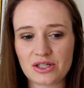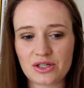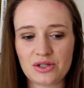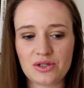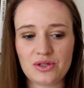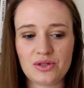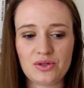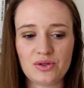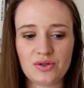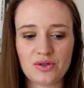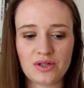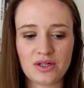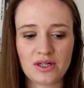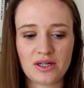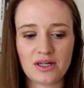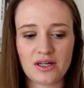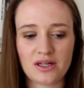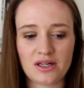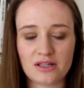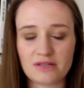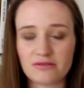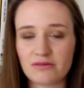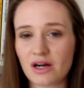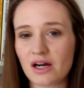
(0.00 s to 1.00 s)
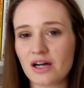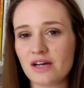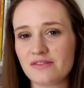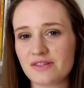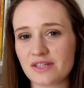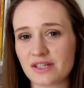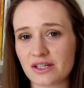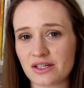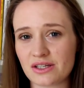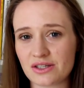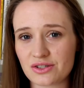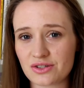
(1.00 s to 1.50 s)
who
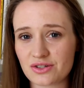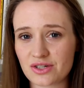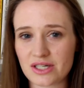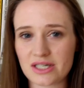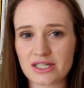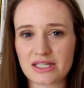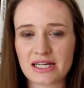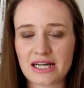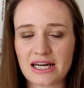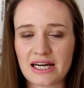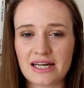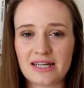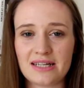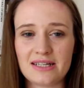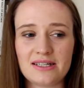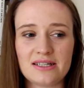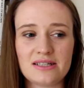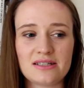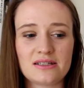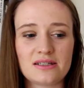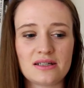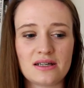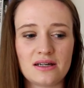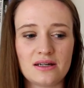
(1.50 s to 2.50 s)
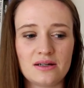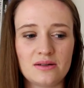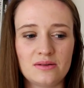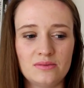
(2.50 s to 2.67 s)
arrives in this strange land